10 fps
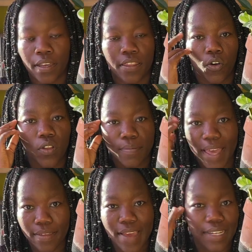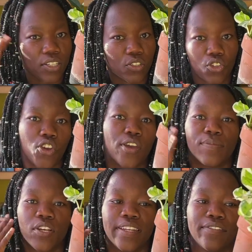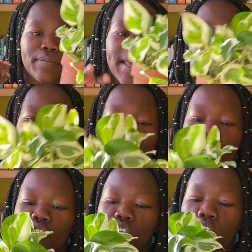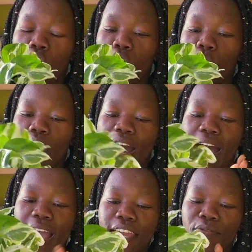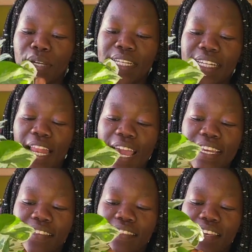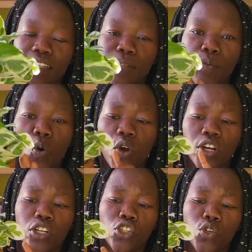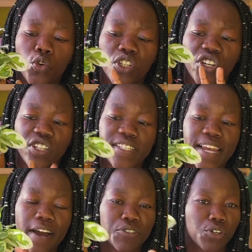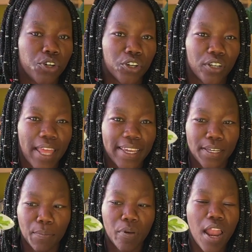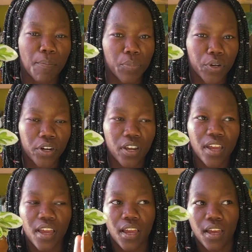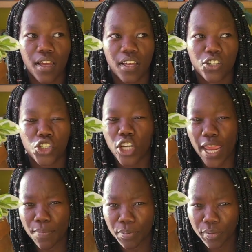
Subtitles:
all the mathematical terms are leaving my head. So I really like this more shorter, stouter, like plumper shape,